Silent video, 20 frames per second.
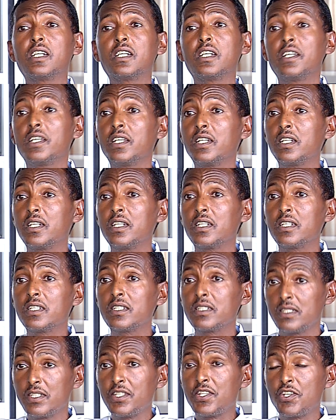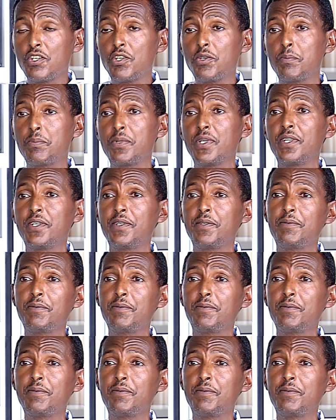in Ethiopia.